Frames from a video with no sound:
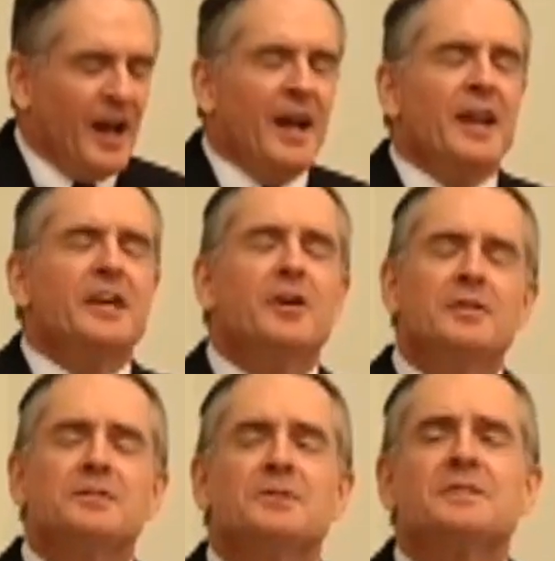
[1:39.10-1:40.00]
He
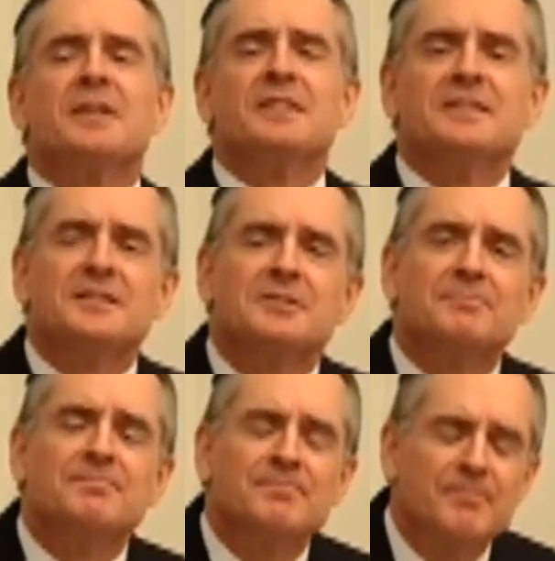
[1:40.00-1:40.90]
also says
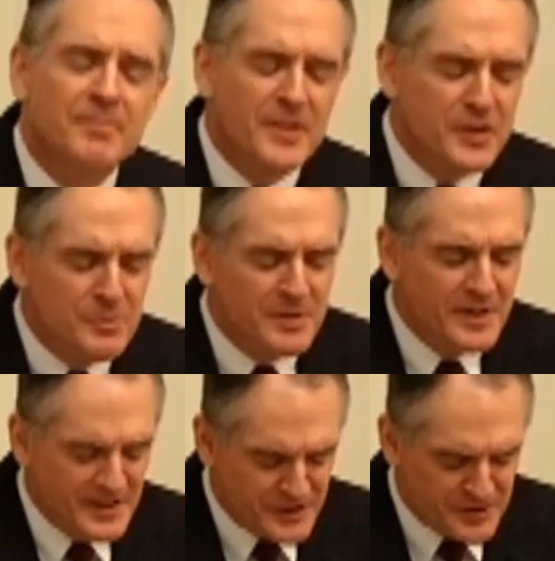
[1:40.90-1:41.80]
human
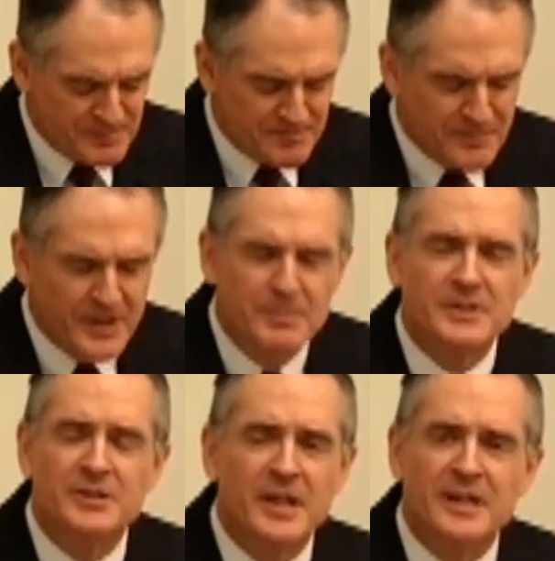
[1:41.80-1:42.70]
nature can be
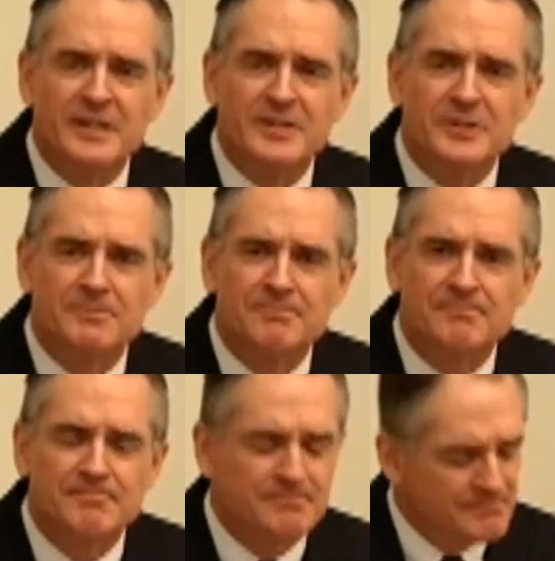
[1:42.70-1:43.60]
changed.
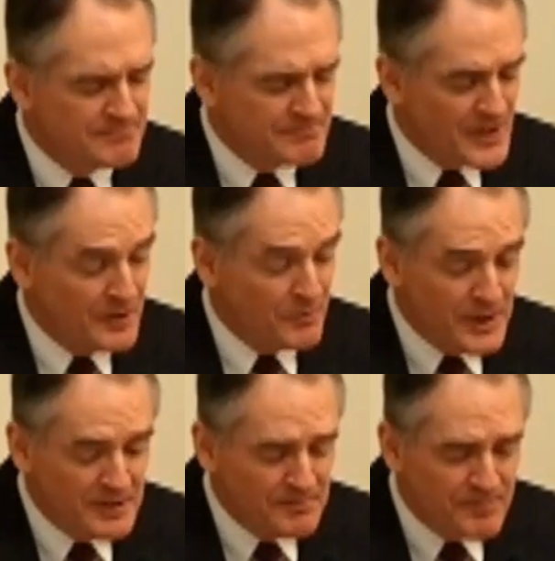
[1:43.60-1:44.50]

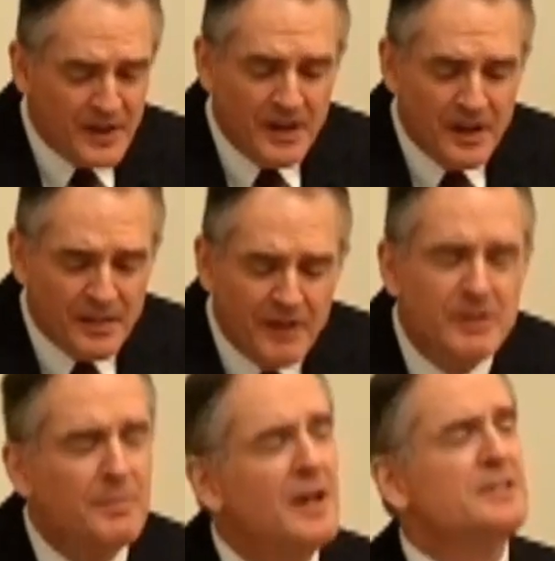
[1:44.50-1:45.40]
Well, that
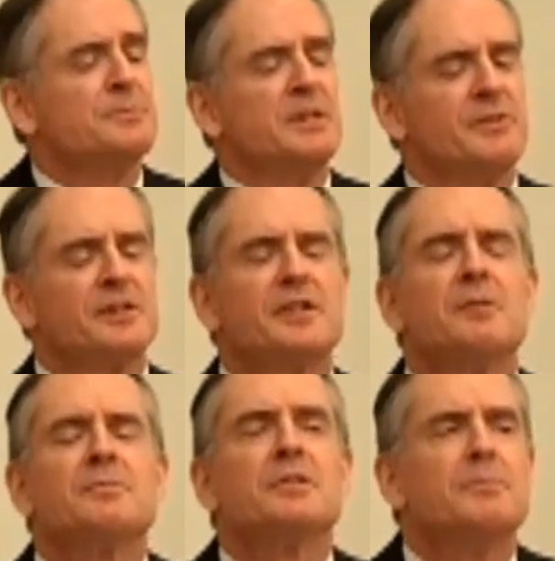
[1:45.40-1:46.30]
reminds me of an
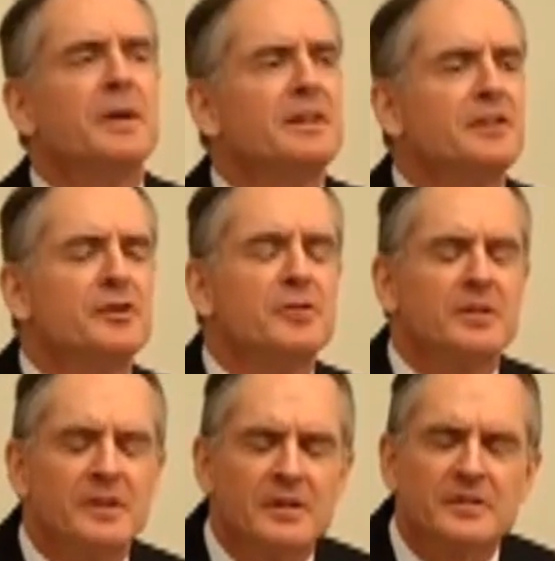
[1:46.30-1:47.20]
attempt made
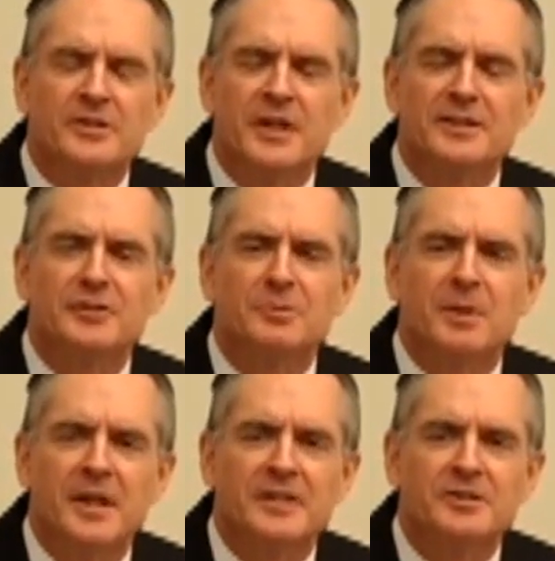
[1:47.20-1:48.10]
to change
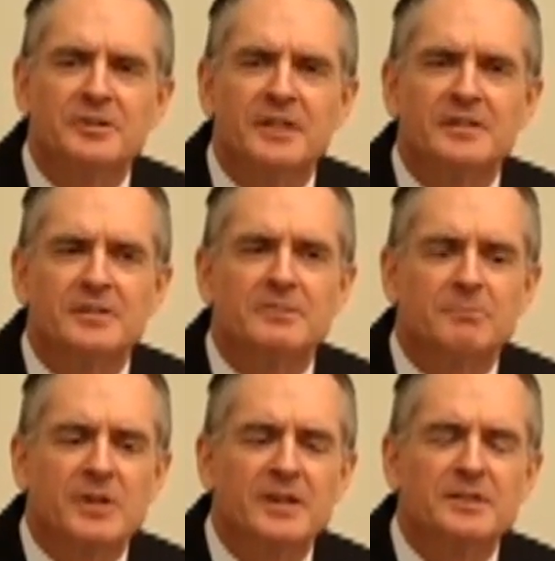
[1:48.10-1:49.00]
human nature
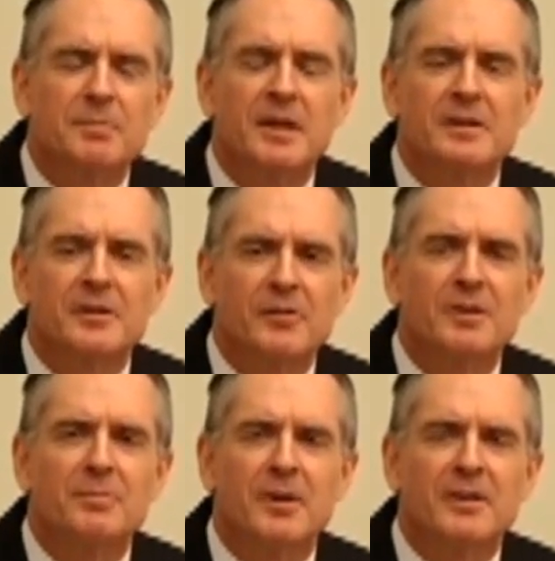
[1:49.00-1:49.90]
that dates back to the early
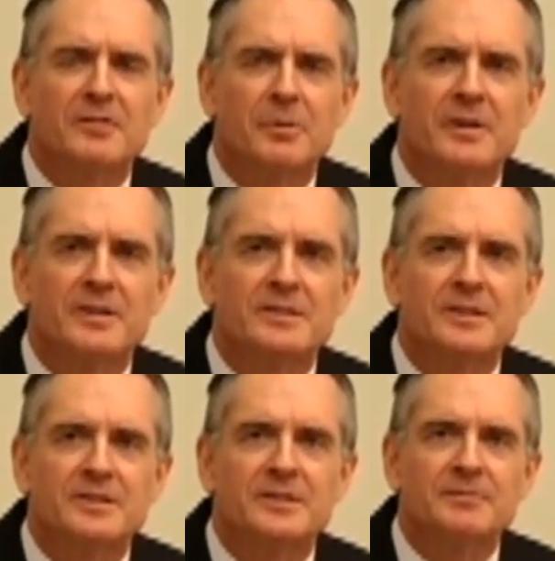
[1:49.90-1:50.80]
part of the 20th
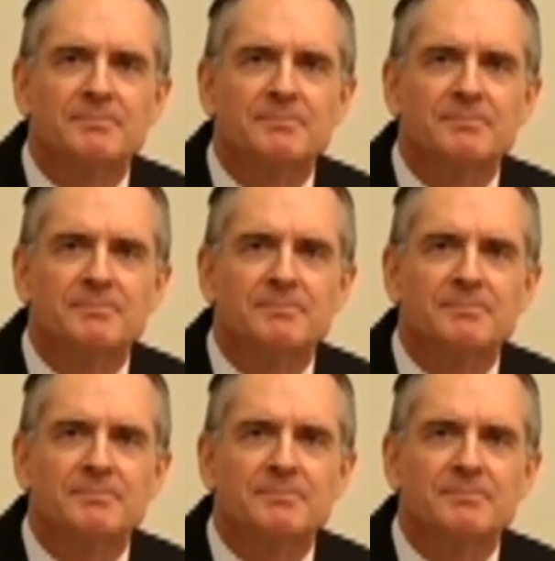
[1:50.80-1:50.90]
century.